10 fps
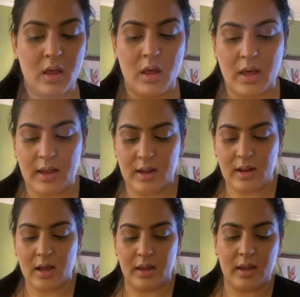
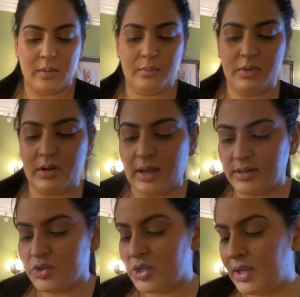and the
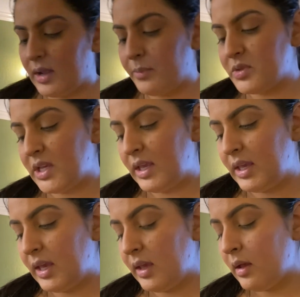next shade I'm
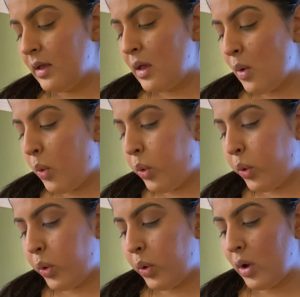taking
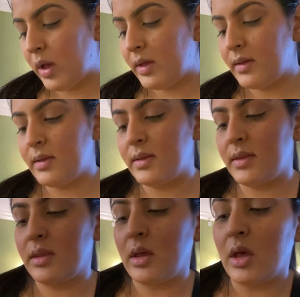is
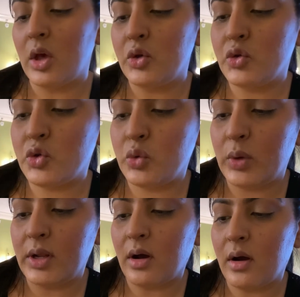
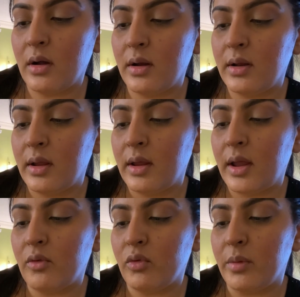Sweetheart
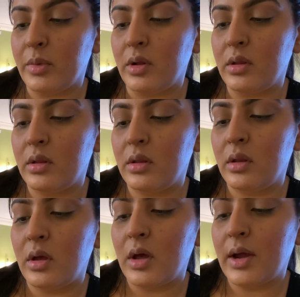and Rebel.
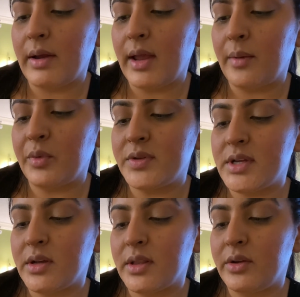All right, I'm gonna take
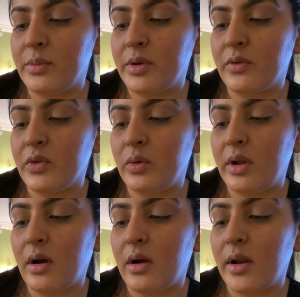a little bit of
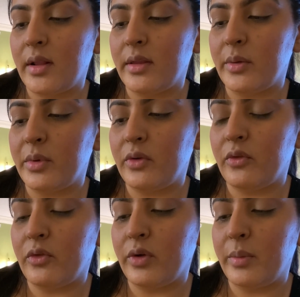Sweetheart and a little bit
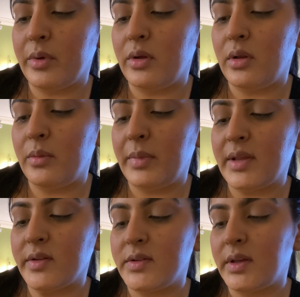of Rebel, mix
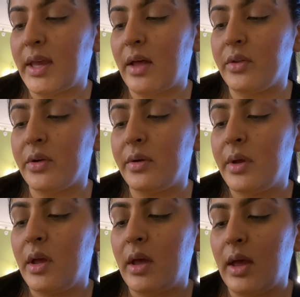it together,
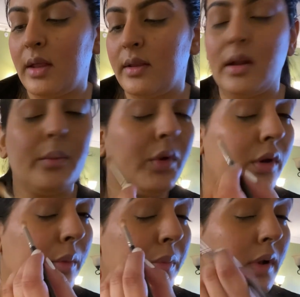and then I'm gonna
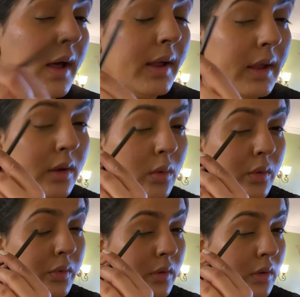apply it
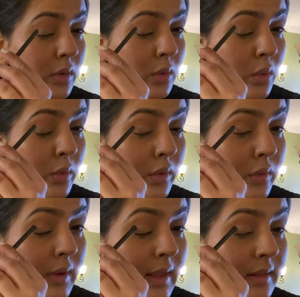on the lower
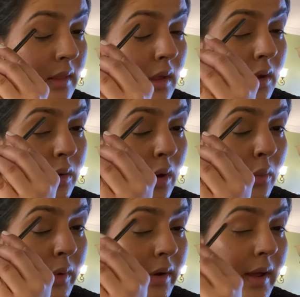crease, not
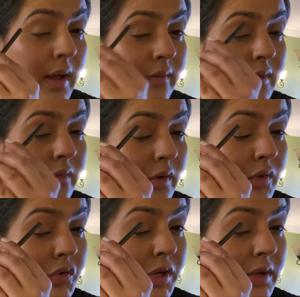where I have the
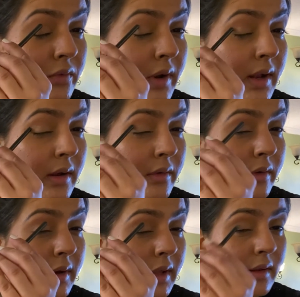first shade, right
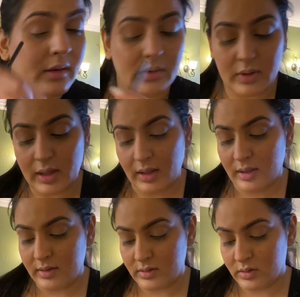underneath it, okay?
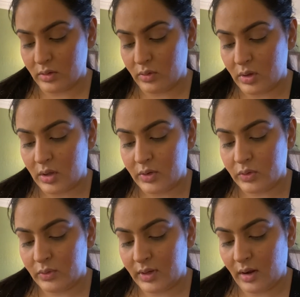So
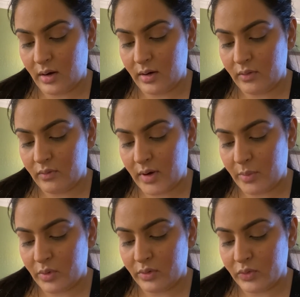Sweetheart,
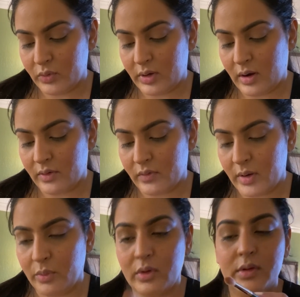Rebel,
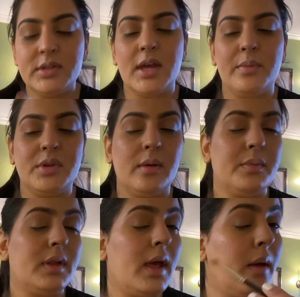dab, dab,
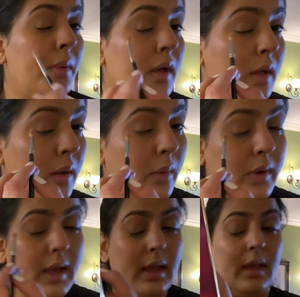dab.
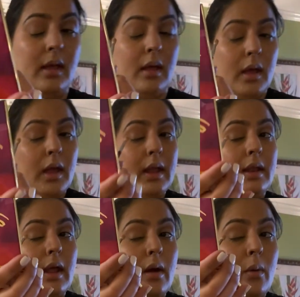Okay, and
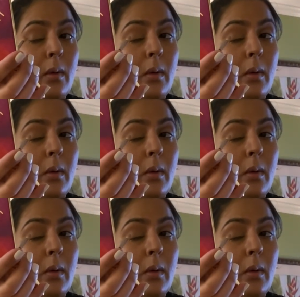now